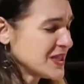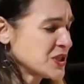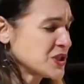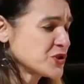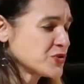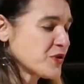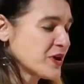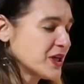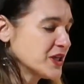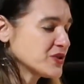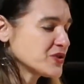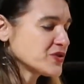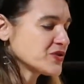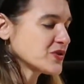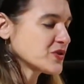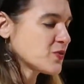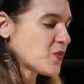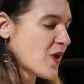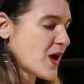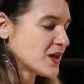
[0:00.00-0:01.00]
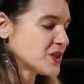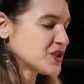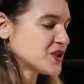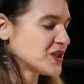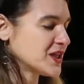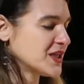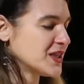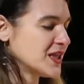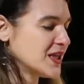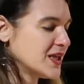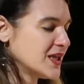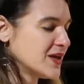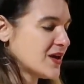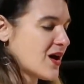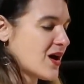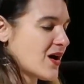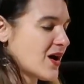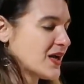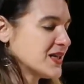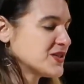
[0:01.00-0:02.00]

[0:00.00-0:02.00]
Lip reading: Strangers watched in the ER